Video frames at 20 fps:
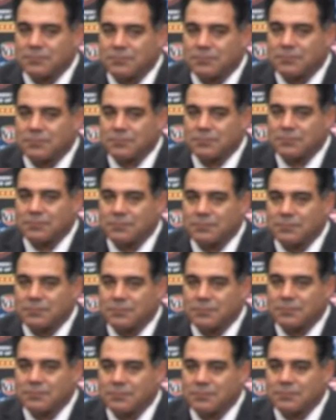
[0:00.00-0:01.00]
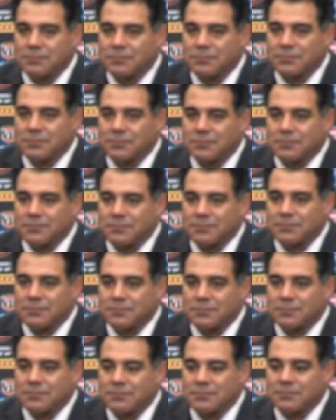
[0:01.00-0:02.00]

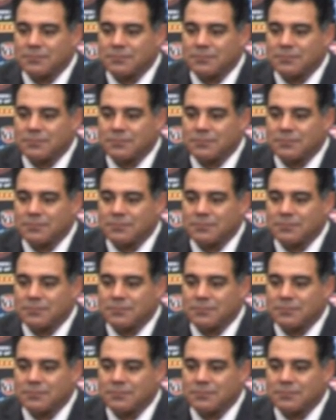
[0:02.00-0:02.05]
This person isn't speaking.